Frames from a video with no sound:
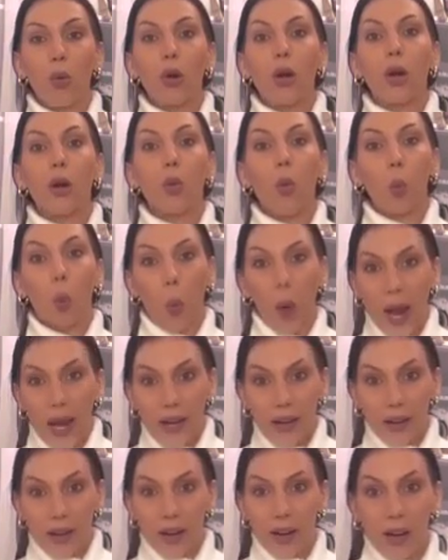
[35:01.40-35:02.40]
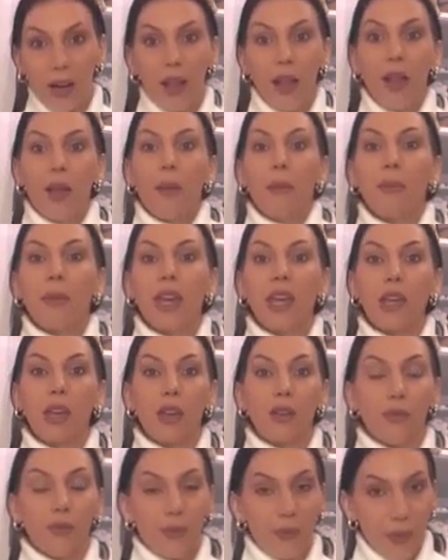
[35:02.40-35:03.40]
or wider, make
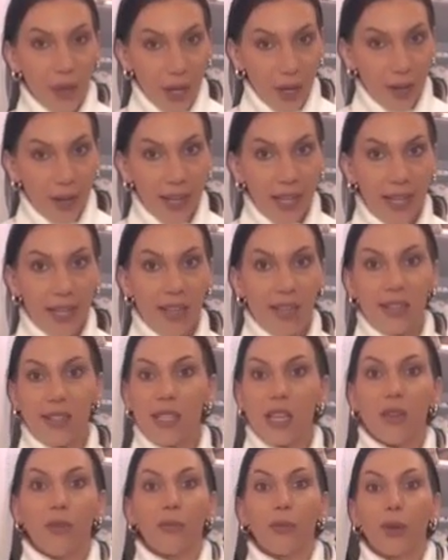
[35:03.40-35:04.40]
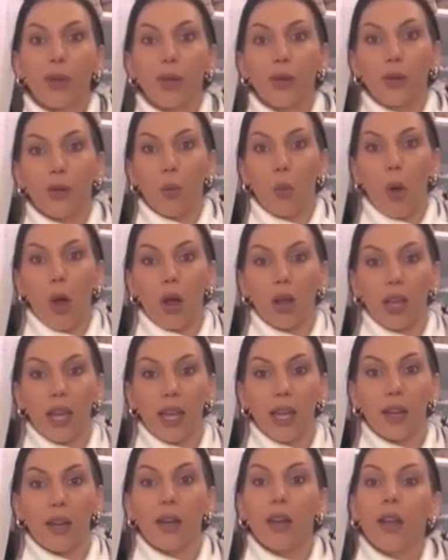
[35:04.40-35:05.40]
it very easy for you to walk
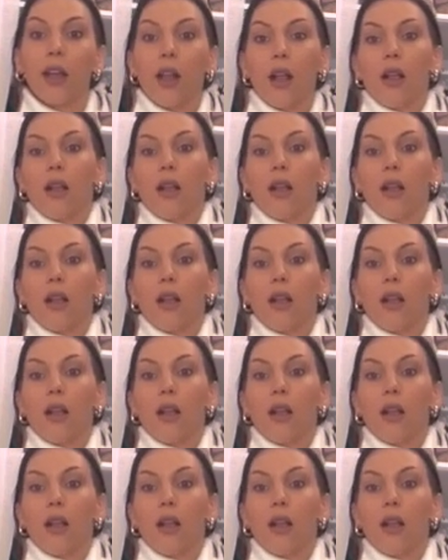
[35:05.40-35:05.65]
in.